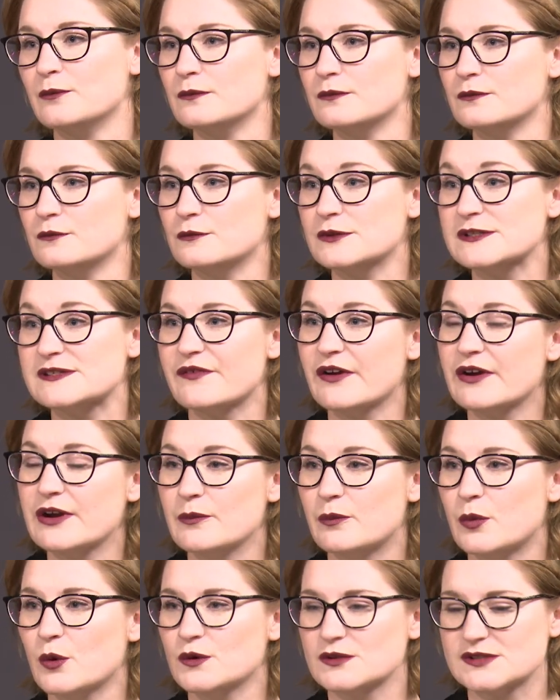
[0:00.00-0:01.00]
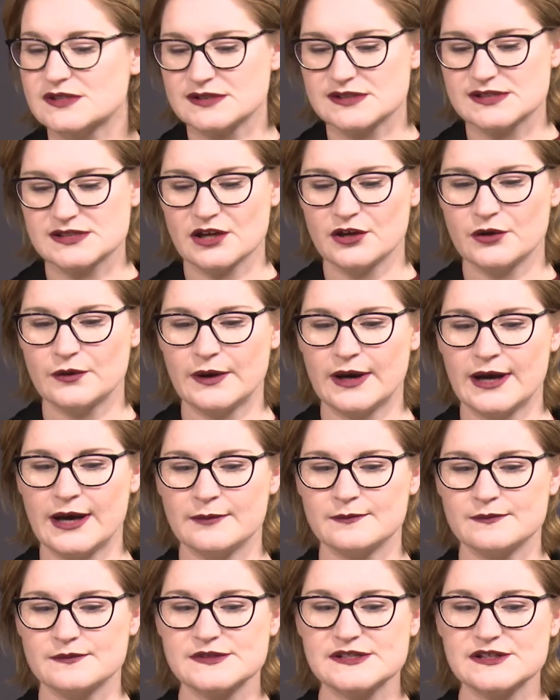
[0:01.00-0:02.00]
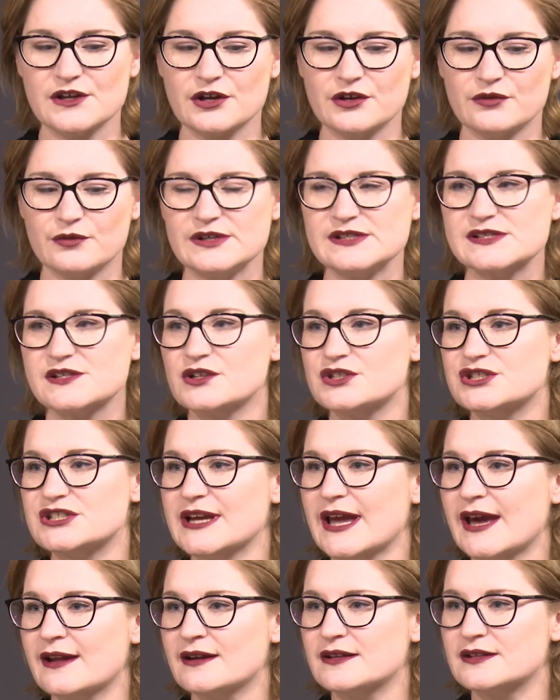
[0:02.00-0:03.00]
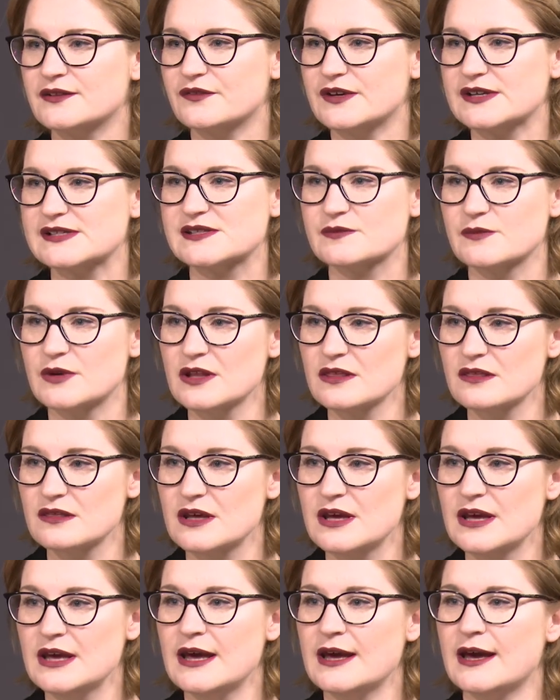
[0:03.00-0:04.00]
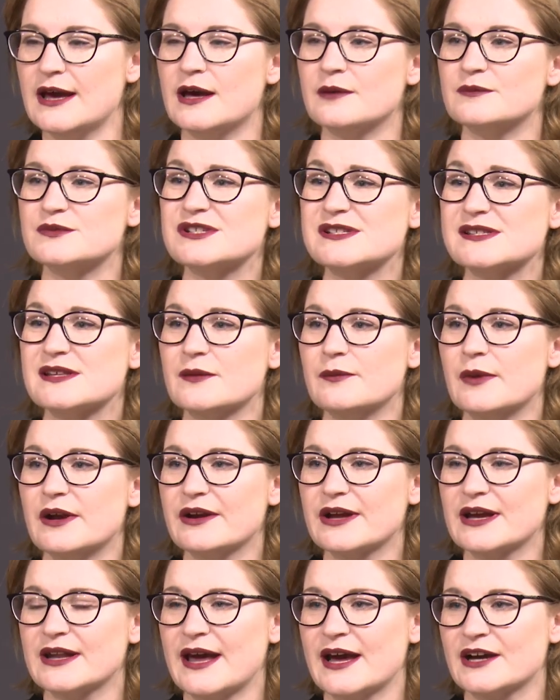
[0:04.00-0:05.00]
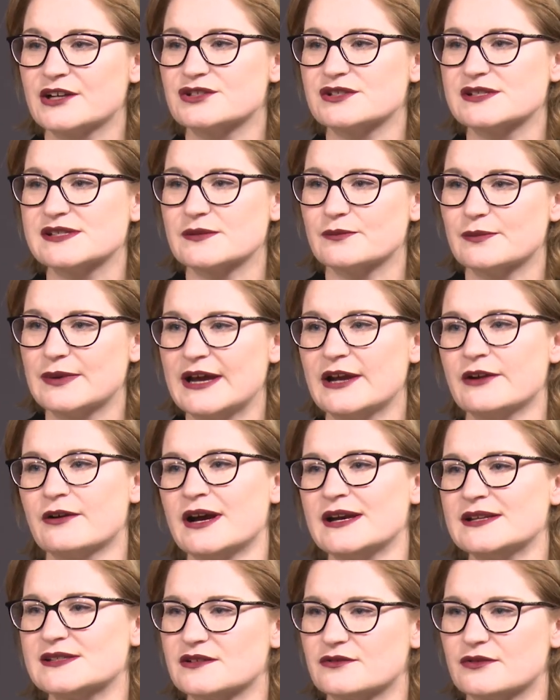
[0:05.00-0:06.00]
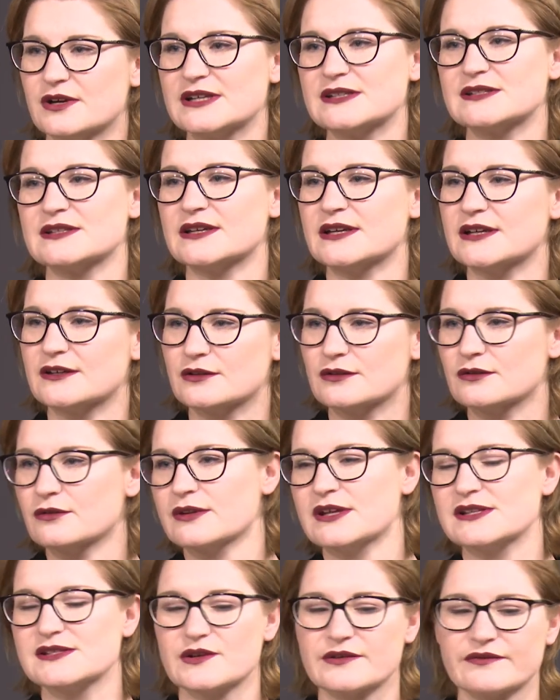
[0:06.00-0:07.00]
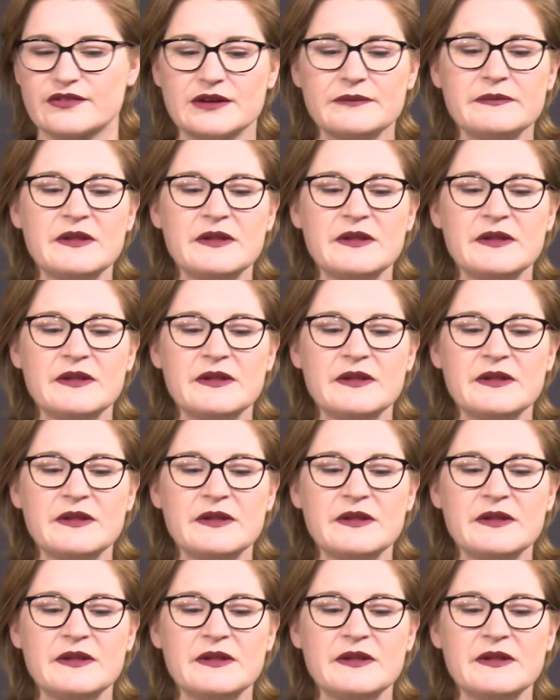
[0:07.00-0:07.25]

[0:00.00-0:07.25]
was very important. So started researching Anna Devere Smith. She's an American actress and playwright and writer and all that sort of thing,